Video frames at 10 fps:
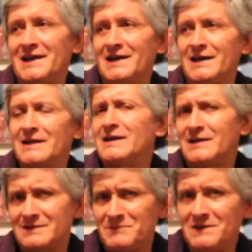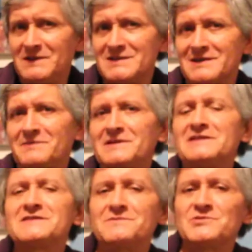and maybe some
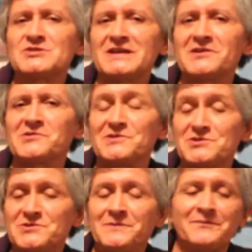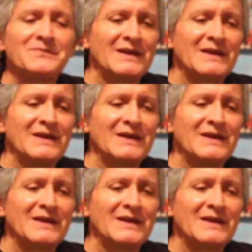interviews later on too.